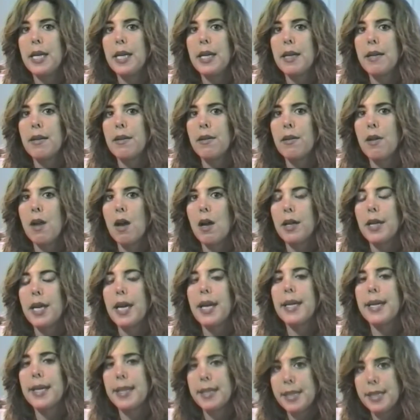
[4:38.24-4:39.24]
in
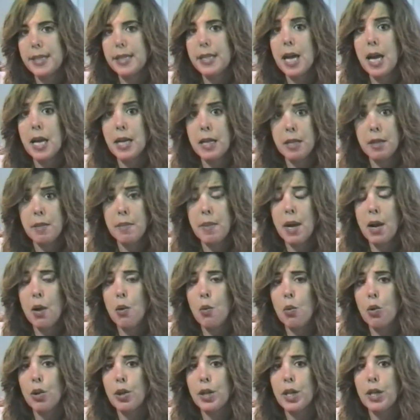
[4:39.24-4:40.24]
getting excited
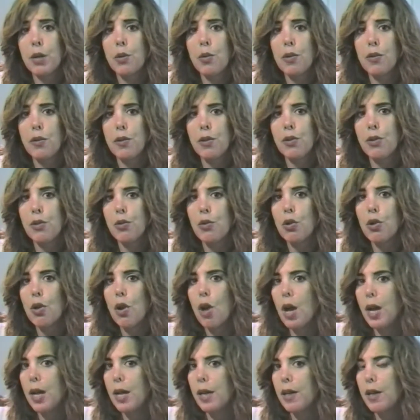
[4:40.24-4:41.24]
about working with a new
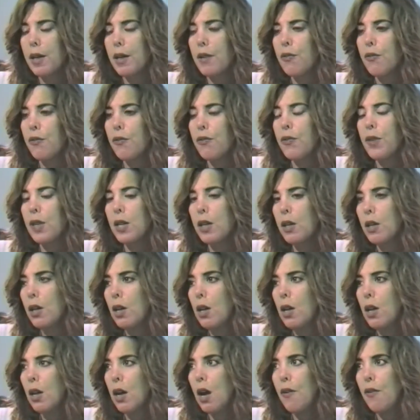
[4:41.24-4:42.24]
client.
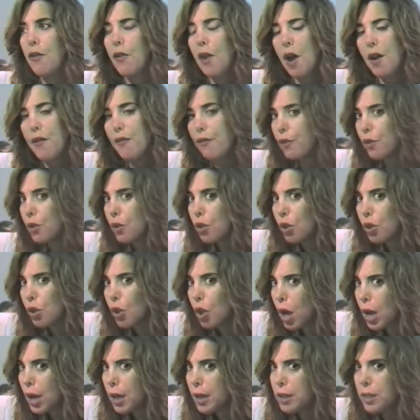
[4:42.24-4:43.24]
If I feel a
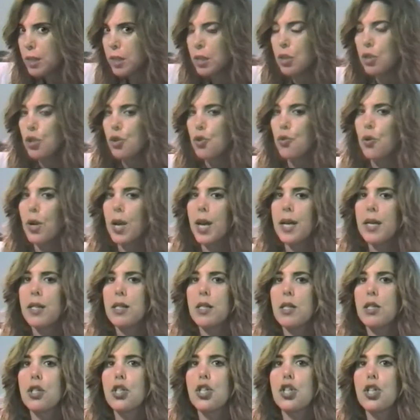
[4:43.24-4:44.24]
client is
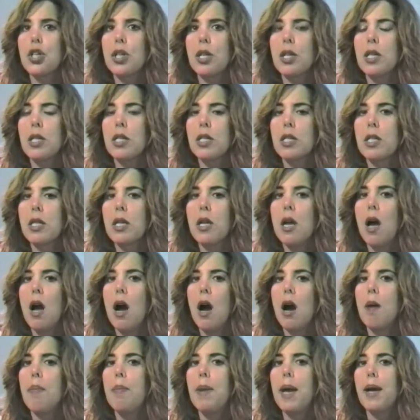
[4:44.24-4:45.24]
intransigent
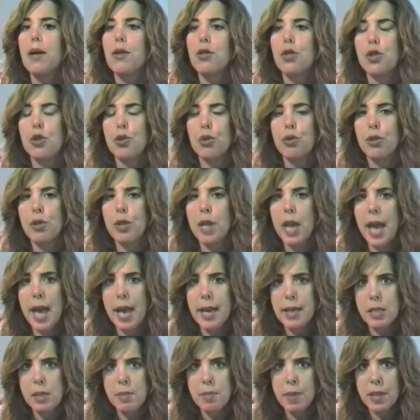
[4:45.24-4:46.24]
about certain
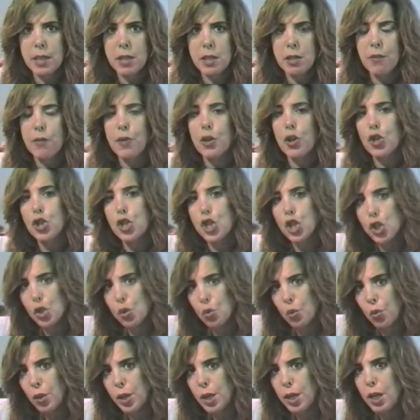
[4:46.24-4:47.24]
aspects of their
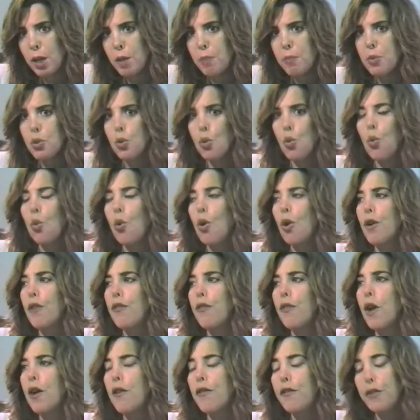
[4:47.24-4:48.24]
script, or
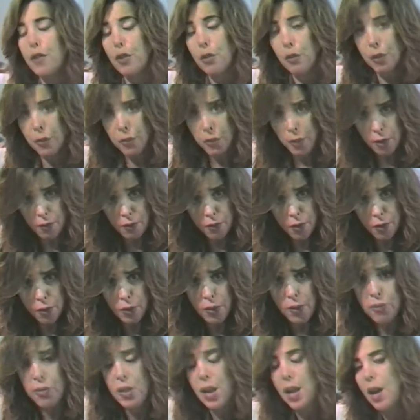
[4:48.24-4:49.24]
if I feel that
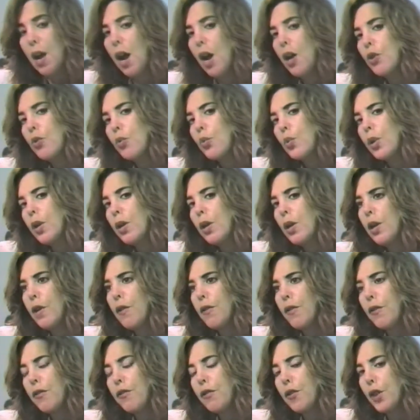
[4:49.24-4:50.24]

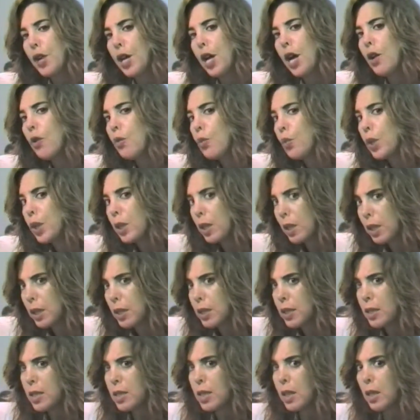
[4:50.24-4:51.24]
they're very
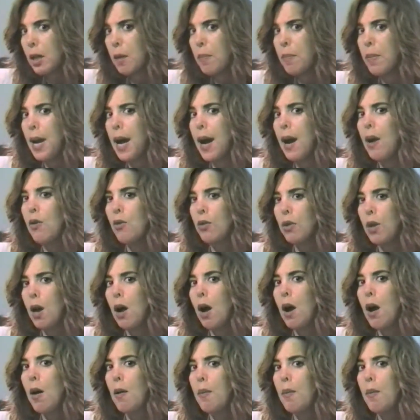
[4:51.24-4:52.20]
unrealistic about